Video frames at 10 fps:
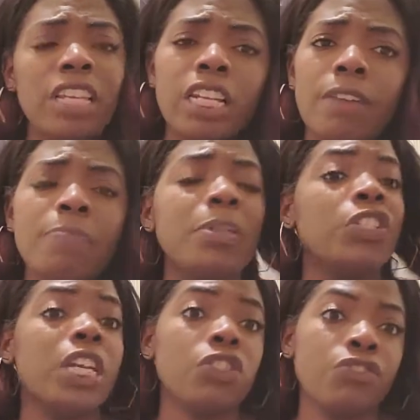enough
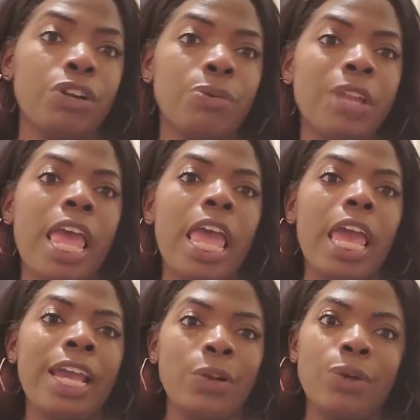progesterone
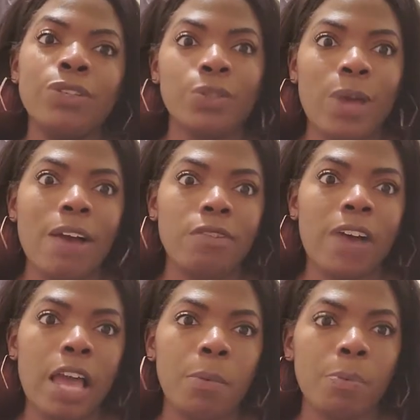in order to have a
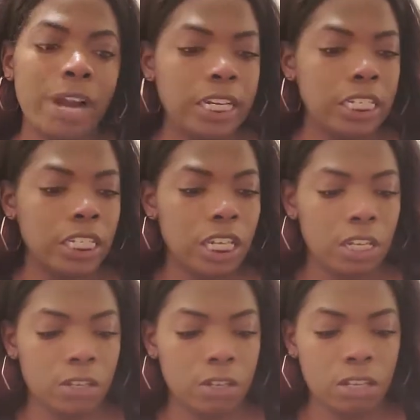viable pregnancy.
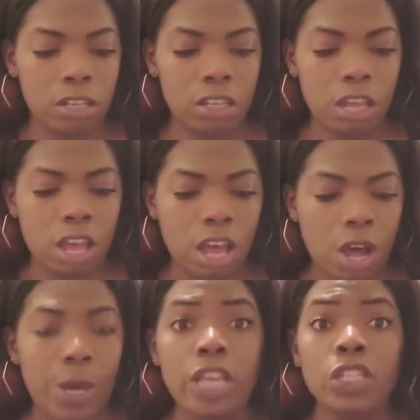
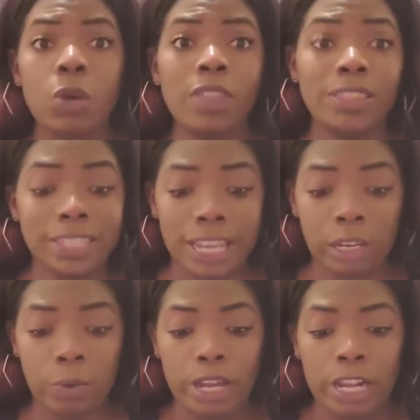Okay, so the
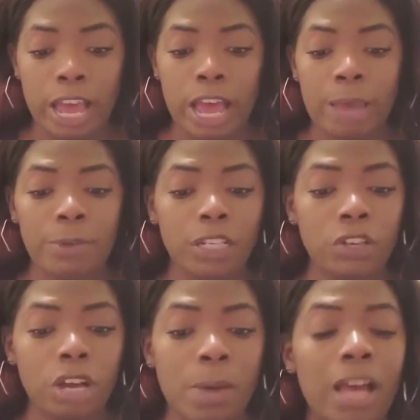second one I'm going to
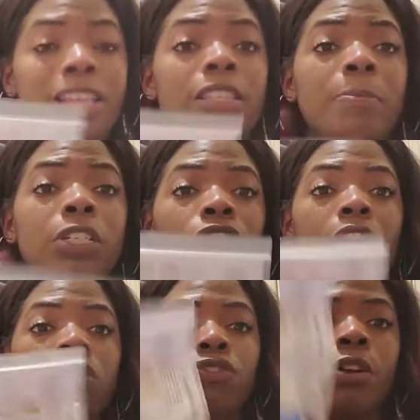talk about is the
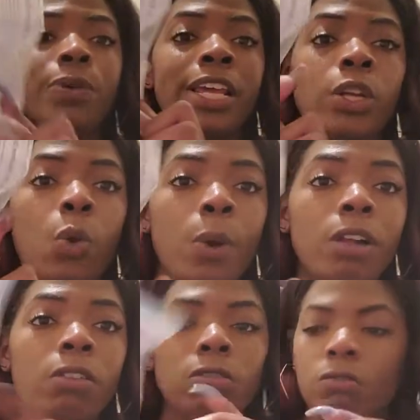progesterone in oil.
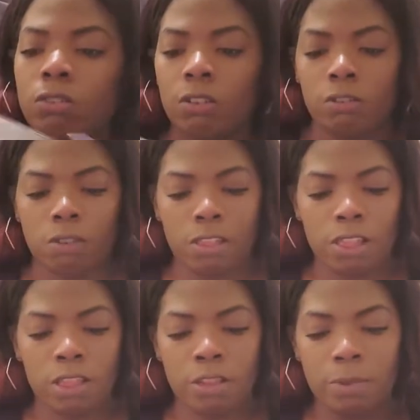
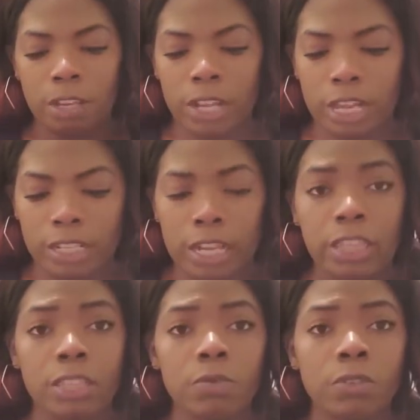Let me go ahead and take
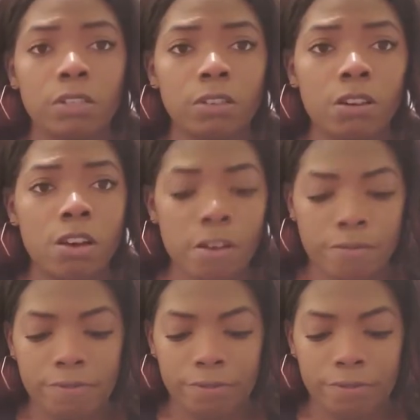this one off.